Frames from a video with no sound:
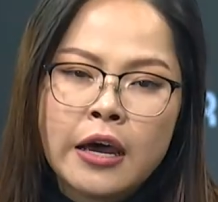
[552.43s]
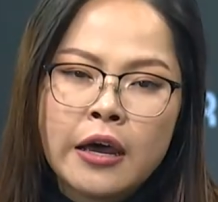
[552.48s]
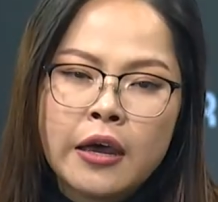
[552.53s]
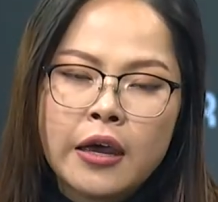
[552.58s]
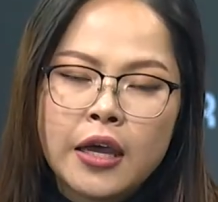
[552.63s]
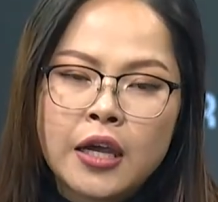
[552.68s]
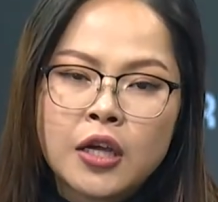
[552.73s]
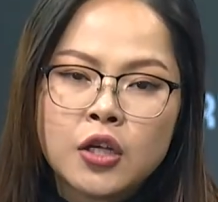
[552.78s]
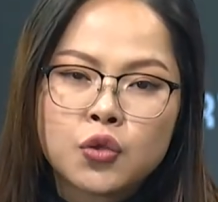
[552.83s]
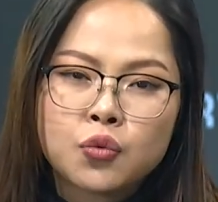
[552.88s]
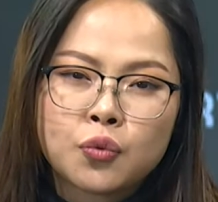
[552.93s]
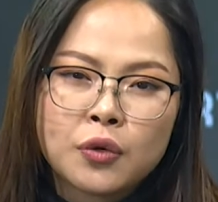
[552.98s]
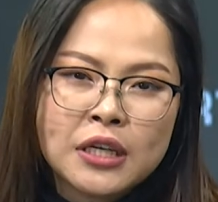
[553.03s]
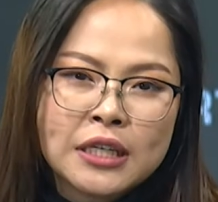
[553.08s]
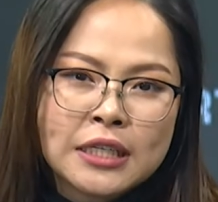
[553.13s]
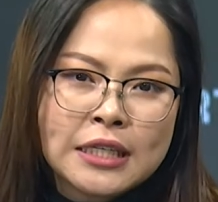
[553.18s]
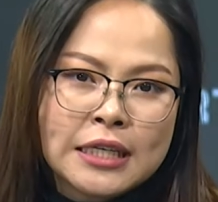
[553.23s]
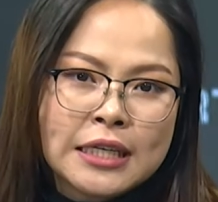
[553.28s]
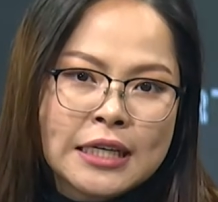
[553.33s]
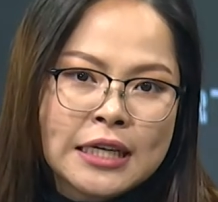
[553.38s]
in
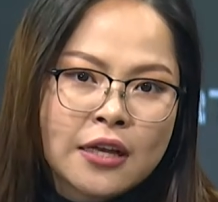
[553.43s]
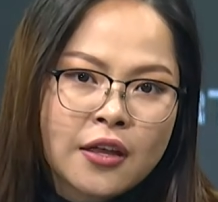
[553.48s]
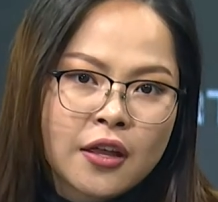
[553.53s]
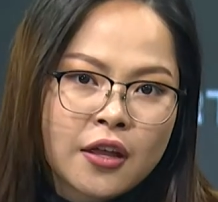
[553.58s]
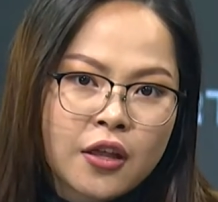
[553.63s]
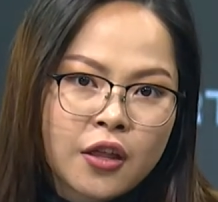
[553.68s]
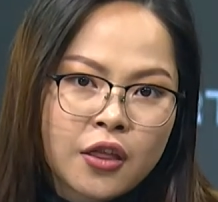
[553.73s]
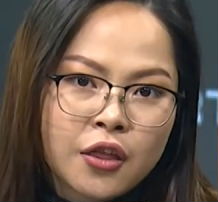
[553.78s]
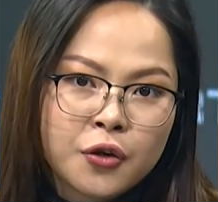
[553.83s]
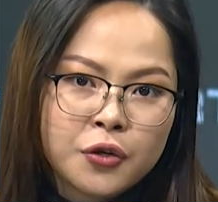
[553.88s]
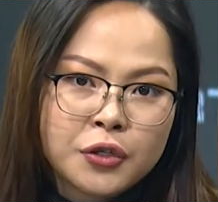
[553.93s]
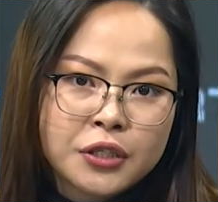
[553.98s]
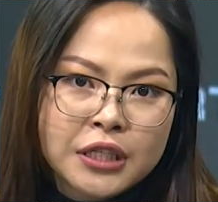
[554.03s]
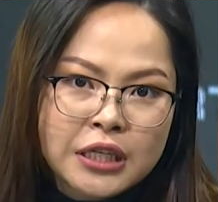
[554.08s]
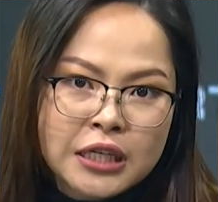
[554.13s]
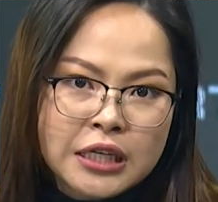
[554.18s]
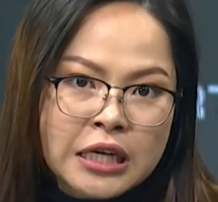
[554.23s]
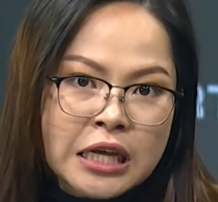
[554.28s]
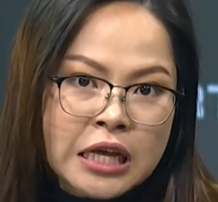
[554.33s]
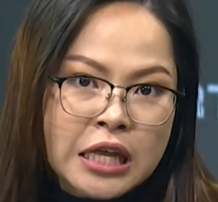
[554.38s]

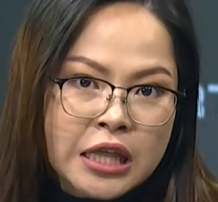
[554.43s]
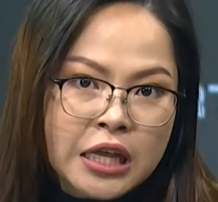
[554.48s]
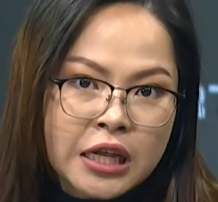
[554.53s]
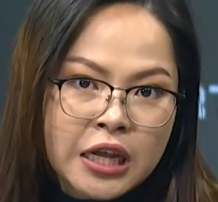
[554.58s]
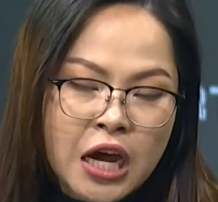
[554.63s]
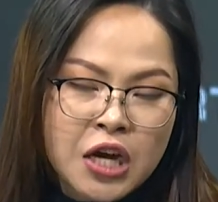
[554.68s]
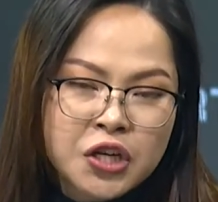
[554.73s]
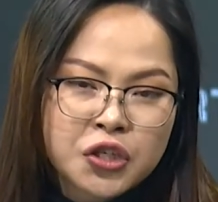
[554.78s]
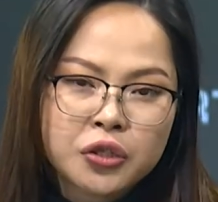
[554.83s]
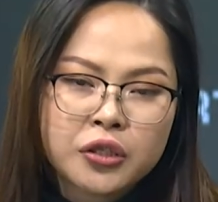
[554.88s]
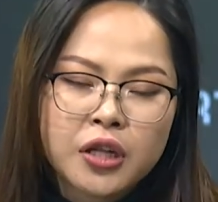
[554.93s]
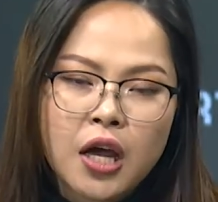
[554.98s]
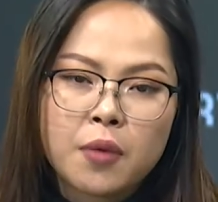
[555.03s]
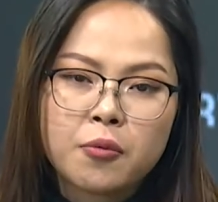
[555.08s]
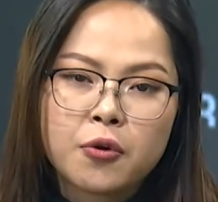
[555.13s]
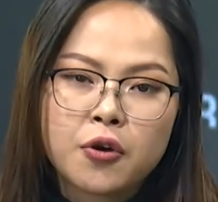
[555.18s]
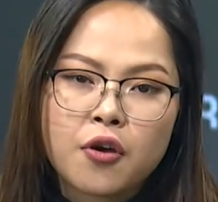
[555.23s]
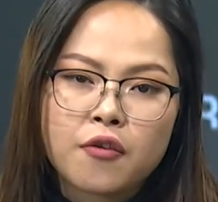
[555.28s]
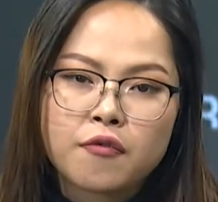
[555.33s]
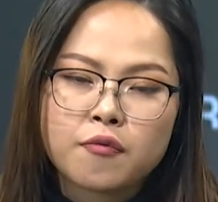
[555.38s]
2013, the National
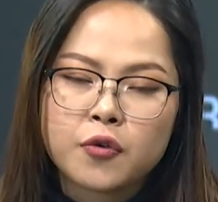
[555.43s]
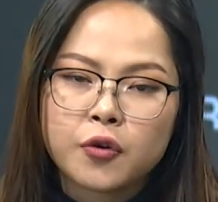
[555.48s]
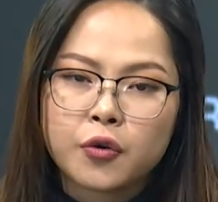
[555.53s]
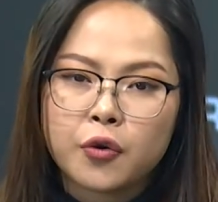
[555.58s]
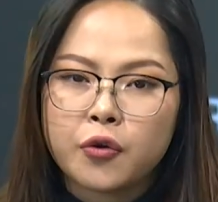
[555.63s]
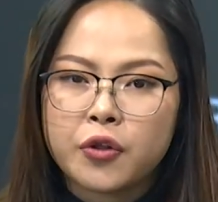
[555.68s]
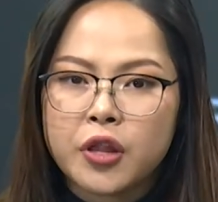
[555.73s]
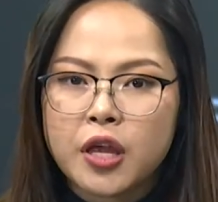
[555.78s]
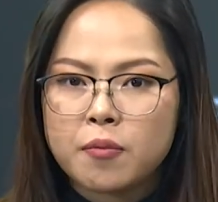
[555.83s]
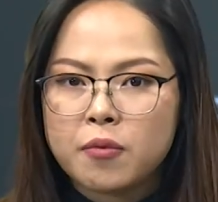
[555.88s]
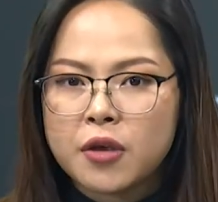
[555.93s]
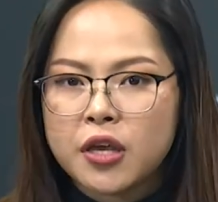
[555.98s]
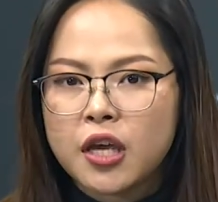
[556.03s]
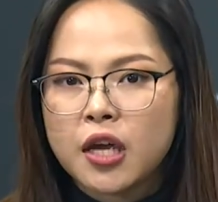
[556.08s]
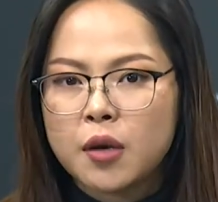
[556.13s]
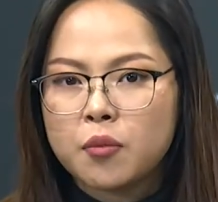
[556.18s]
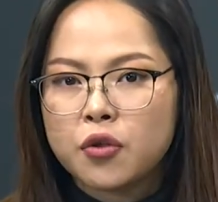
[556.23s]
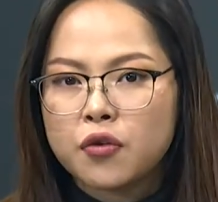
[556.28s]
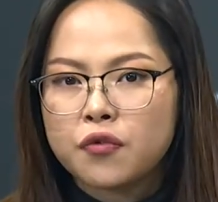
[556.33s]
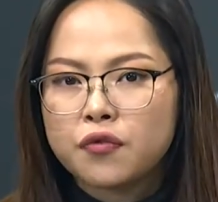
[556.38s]
Library of Mongolia
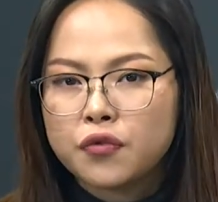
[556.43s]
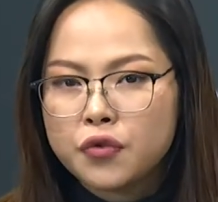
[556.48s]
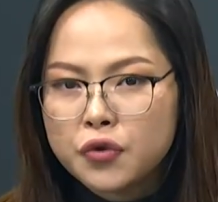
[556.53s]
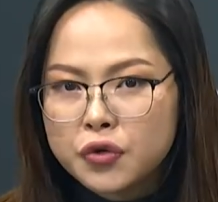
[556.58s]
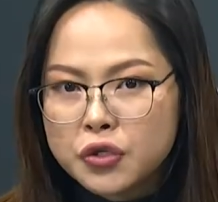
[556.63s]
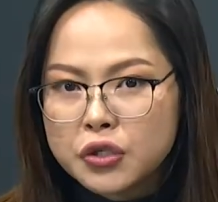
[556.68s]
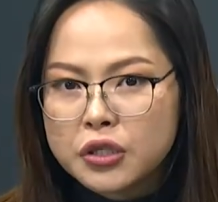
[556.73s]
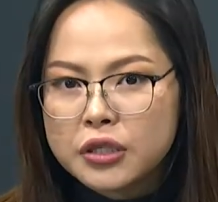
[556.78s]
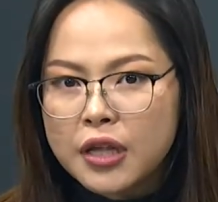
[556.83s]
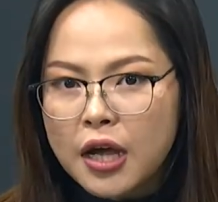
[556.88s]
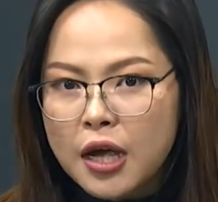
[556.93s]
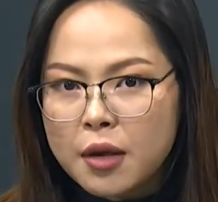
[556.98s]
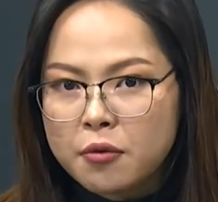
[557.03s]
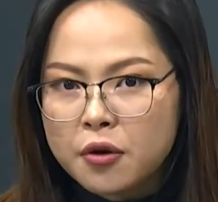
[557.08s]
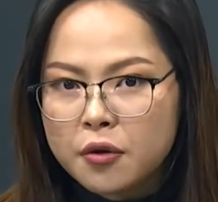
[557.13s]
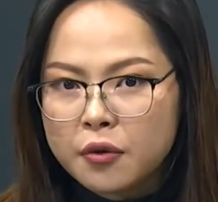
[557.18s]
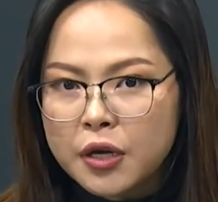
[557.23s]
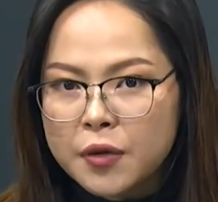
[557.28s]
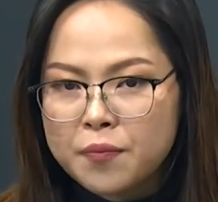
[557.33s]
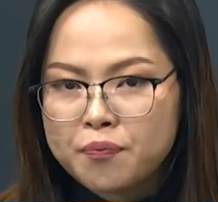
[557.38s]
became the first
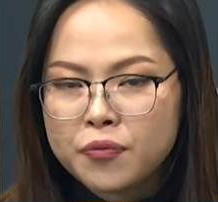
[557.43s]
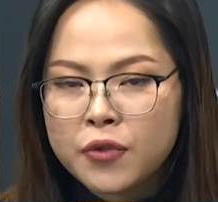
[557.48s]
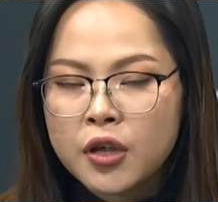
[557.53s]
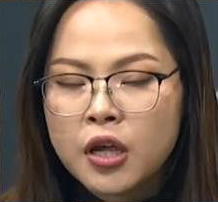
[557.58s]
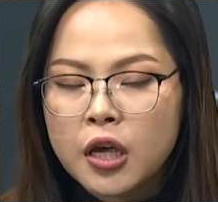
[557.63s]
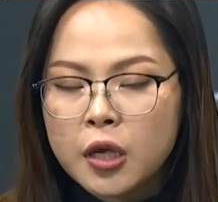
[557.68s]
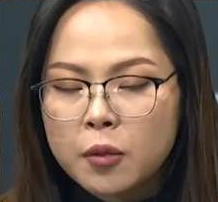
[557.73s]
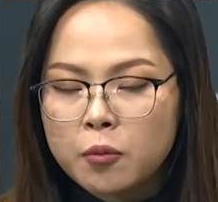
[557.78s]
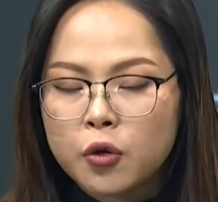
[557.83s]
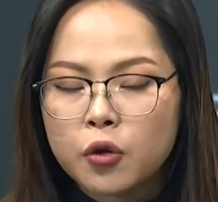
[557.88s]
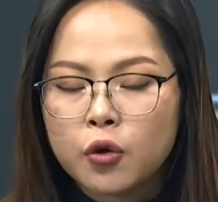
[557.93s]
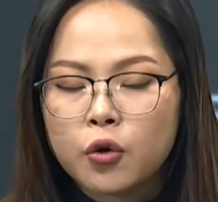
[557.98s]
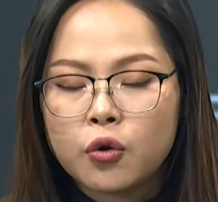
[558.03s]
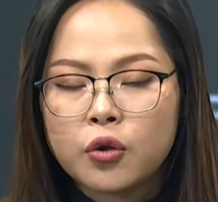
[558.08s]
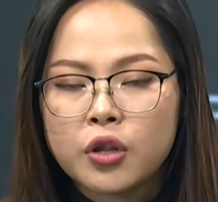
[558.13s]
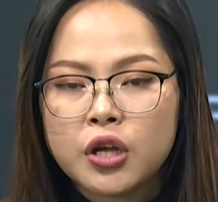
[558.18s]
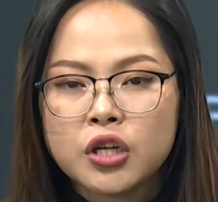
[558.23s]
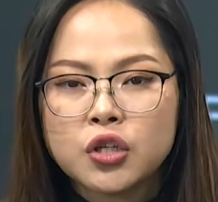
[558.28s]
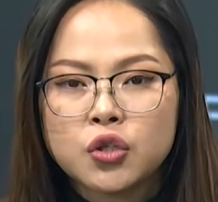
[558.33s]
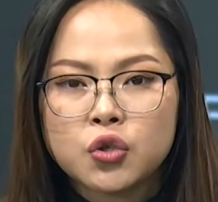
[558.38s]
library in
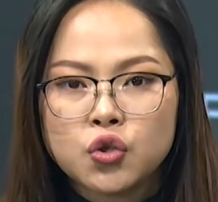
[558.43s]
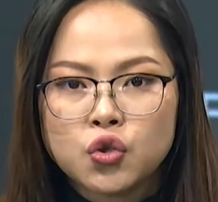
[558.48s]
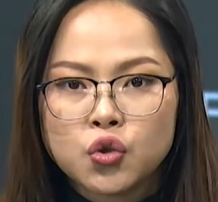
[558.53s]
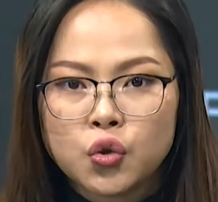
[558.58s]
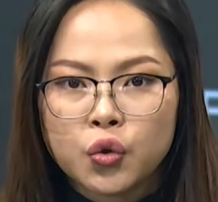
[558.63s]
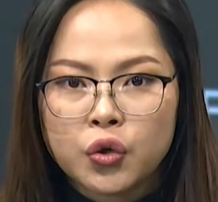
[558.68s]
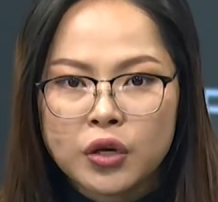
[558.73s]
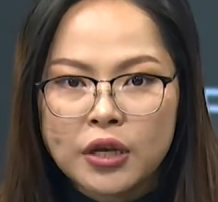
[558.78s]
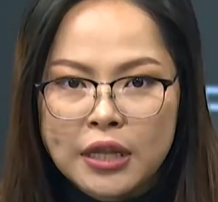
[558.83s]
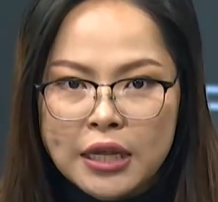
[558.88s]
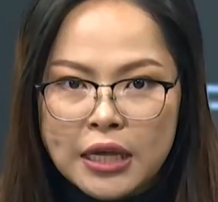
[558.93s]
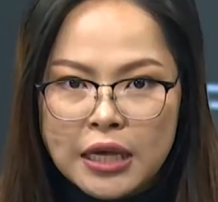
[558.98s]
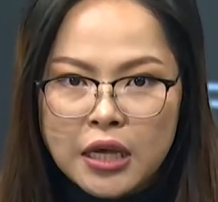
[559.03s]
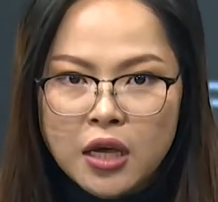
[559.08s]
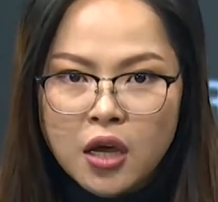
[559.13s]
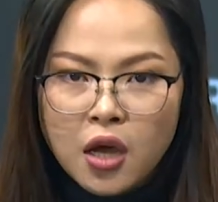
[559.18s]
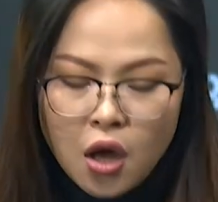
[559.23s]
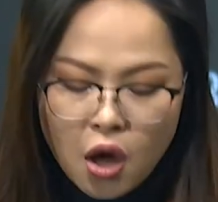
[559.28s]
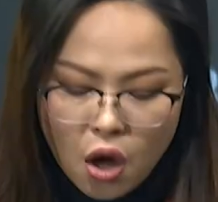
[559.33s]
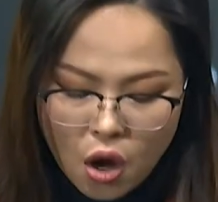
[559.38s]
Mongolia to join the
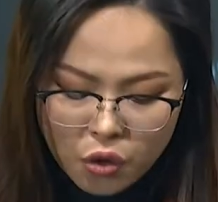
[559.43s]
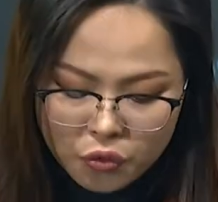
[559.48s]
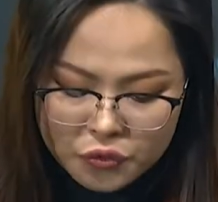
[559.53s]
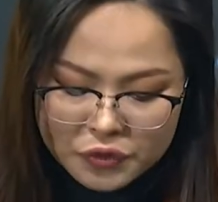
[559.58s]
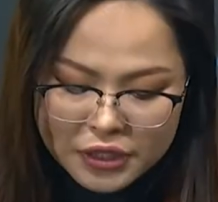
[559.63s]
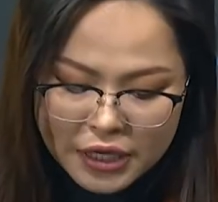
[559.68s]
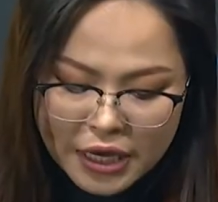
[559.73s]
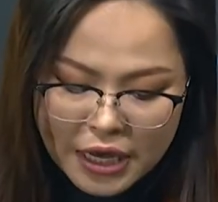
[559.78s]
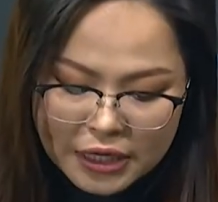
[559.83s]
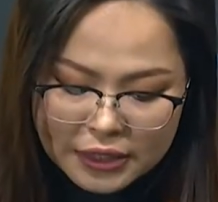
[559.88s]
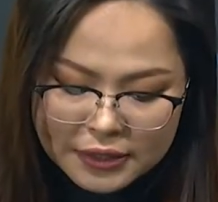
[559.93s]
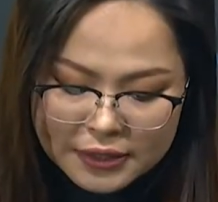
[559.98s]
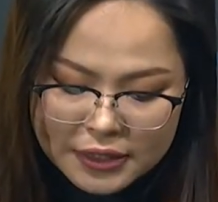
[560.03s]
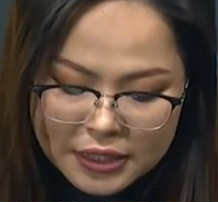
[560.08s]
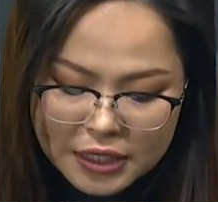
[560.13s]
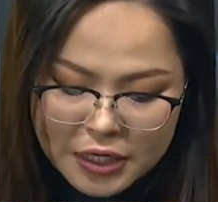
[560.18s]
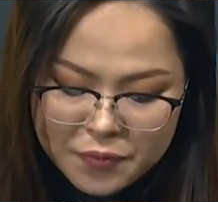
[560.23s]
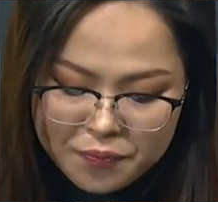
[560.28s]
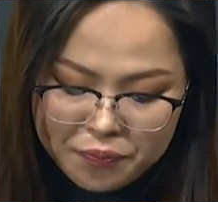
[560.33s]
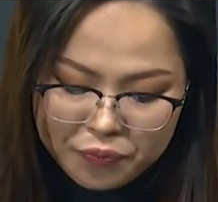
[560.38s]

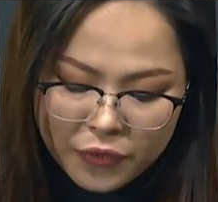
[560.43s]
OCLC,